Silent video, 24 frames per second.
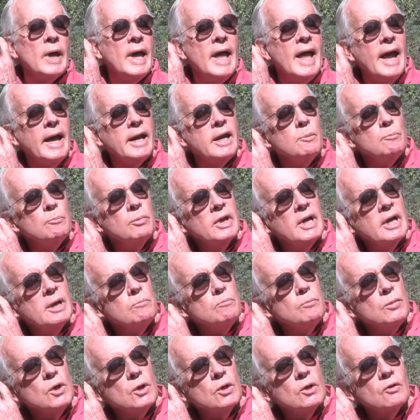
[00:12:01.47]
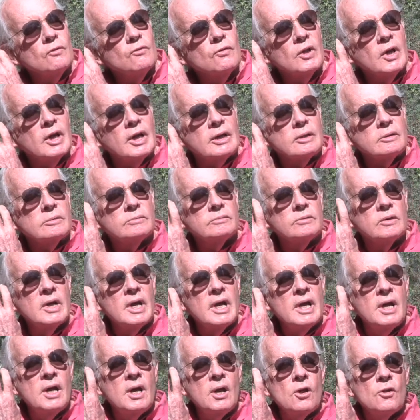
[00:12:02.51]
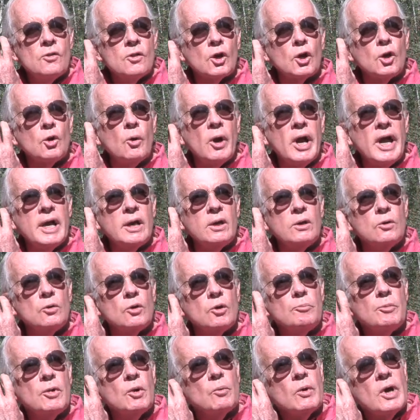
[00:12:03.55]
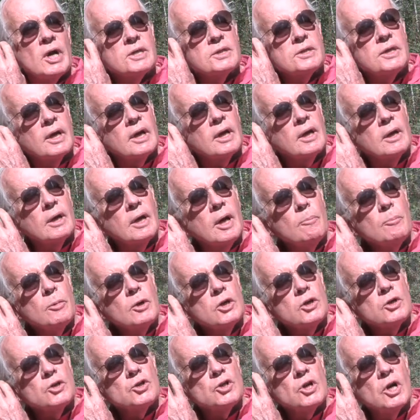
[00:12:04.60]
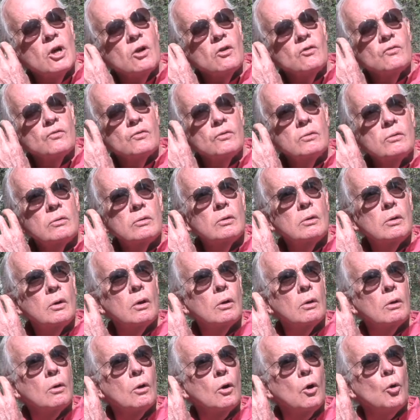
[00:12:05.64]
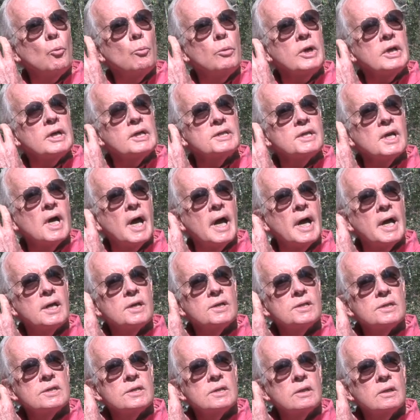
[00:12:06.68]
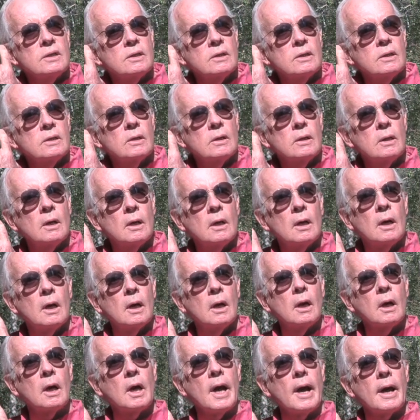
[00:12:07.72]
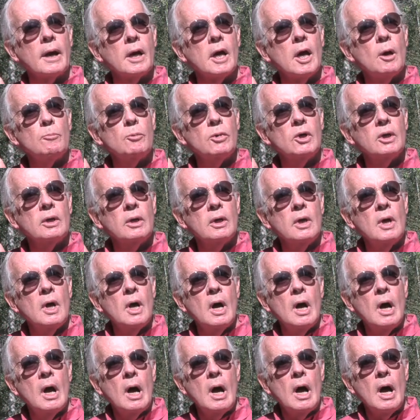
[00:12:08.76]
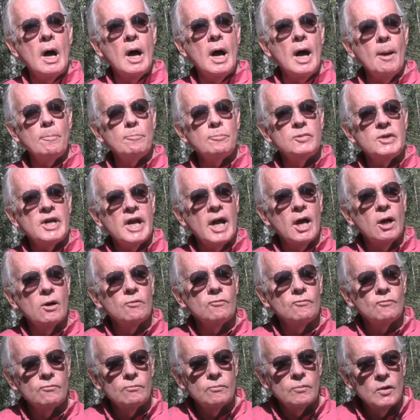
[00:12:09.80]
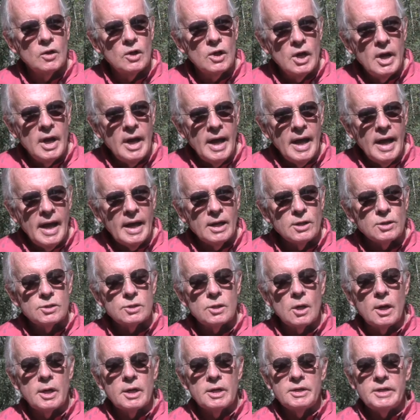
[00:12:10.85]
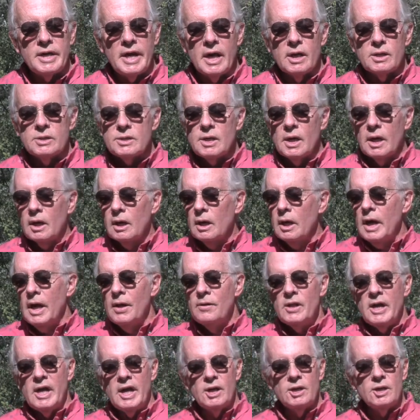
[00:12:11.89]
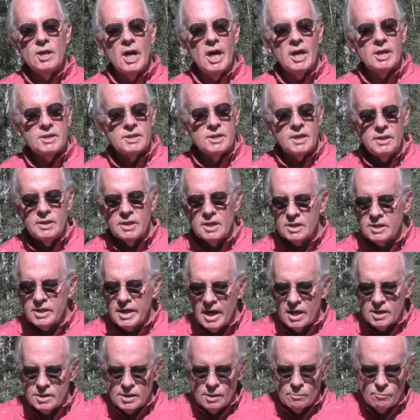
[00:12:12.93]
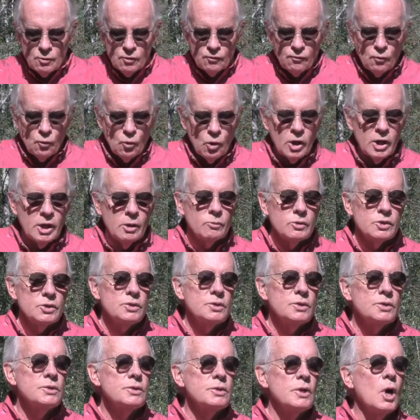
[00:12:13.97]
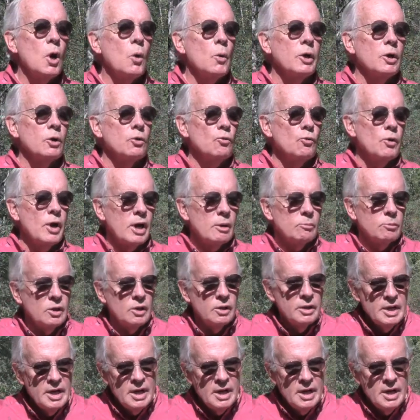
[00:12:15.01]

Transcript: And he played beautifully. The crane, who had been resting up on a shelf, opened its eyes, got up, hopped down, and started dancing. And they had not seen this dancing before. It was so incredible.